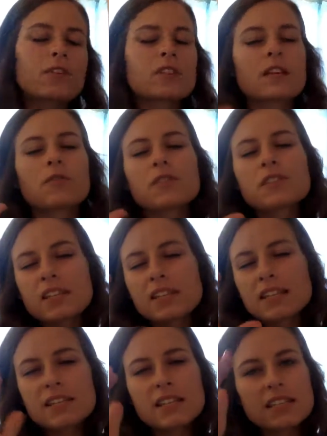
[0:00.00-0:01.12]
or several
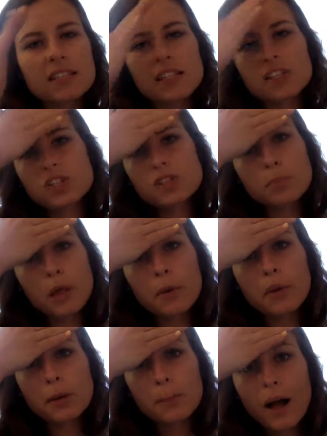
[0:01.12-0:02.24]
sentences that's just
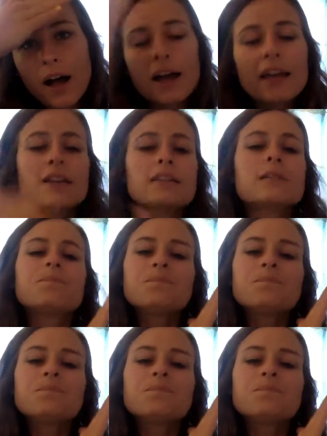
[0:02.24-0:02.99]
blowing your mind,